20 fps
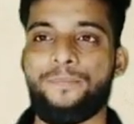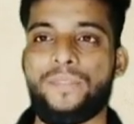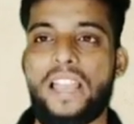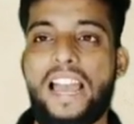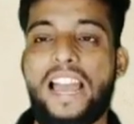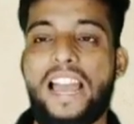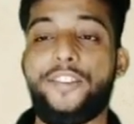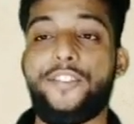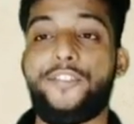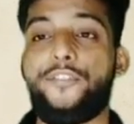
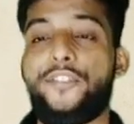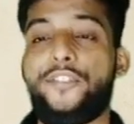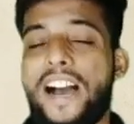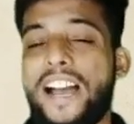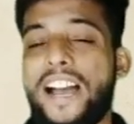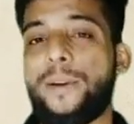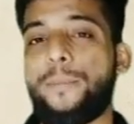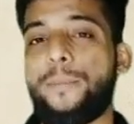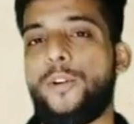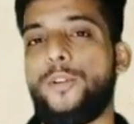And
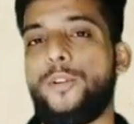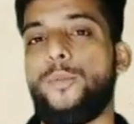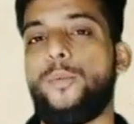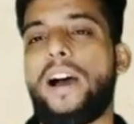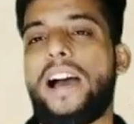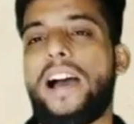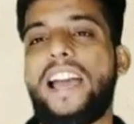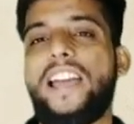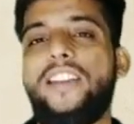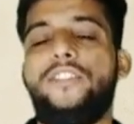5 upon
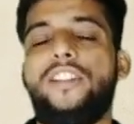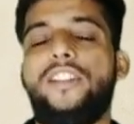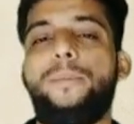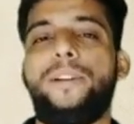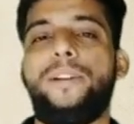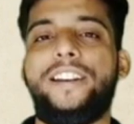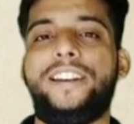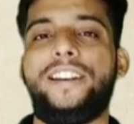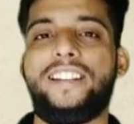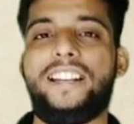y will be
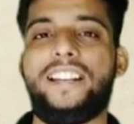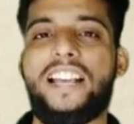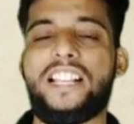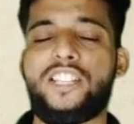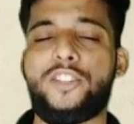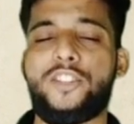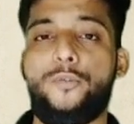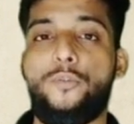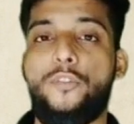written as